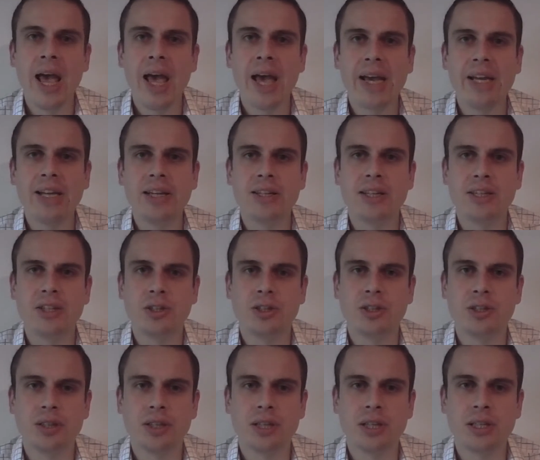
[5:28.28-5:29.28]
In addition
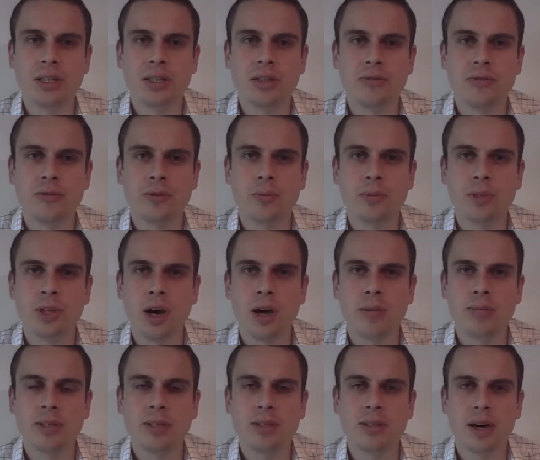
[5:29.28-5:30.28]
to this, from
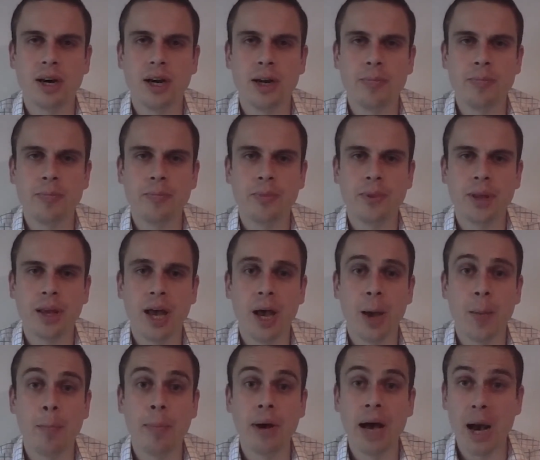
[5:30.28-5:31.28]
time to time,
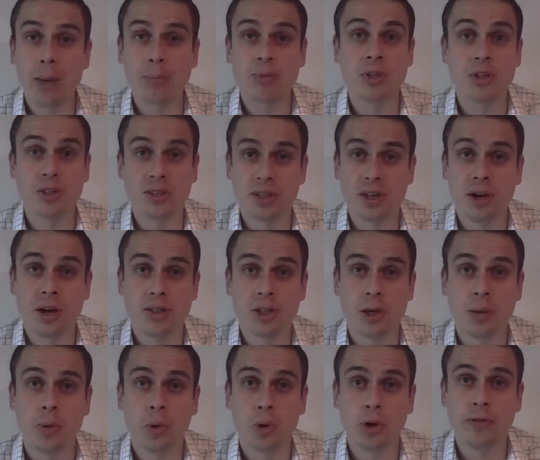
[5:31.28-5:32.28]
perhaps at the
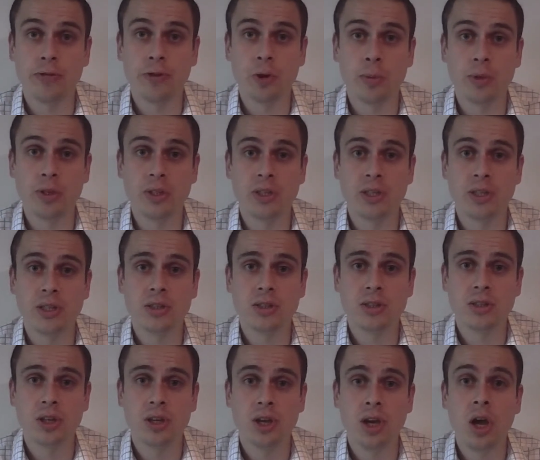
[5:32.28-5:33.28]
startup point of your
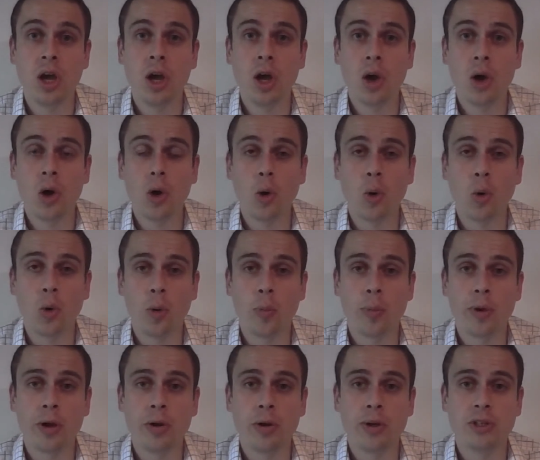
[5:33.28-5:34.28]
business or at
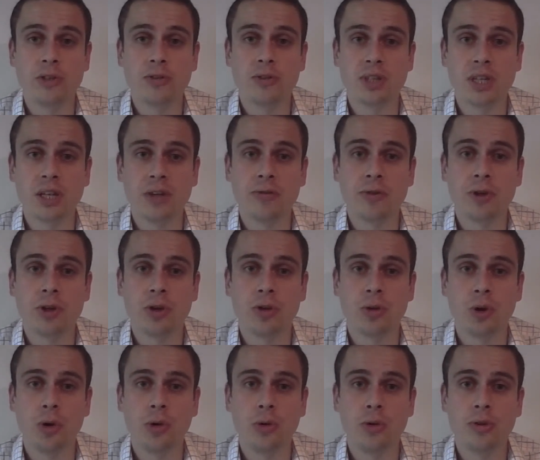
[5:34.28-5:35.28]
periods of significant
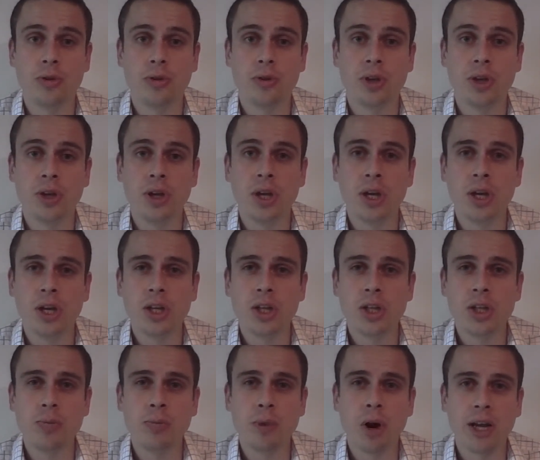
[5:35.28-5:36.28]
growth,
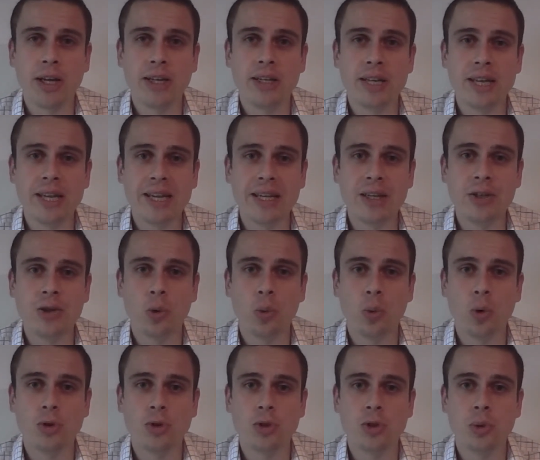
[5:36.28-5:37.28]
you might need or
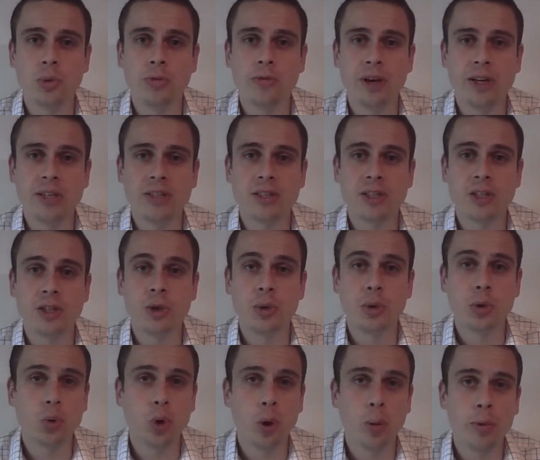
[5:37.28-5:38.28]
want to invest in new
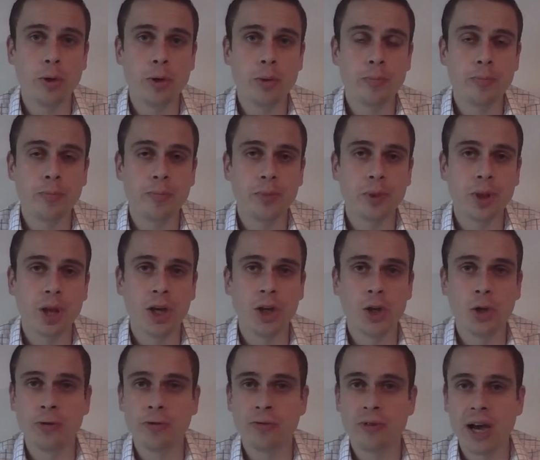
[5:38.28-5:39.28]
equipment, a
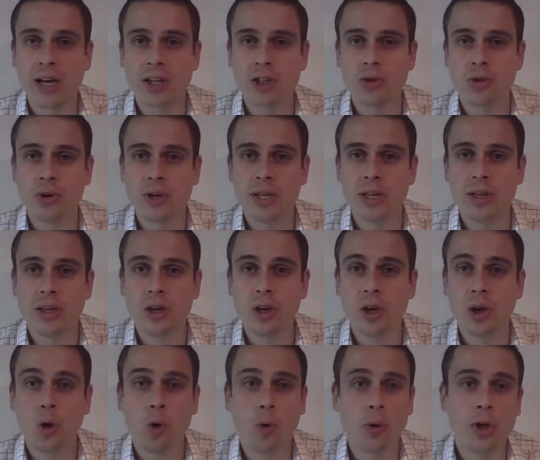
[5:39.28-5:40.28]
new factory,
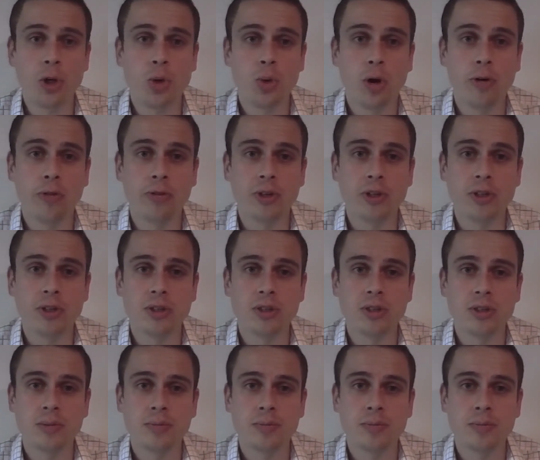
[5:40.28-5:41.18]
or a new office.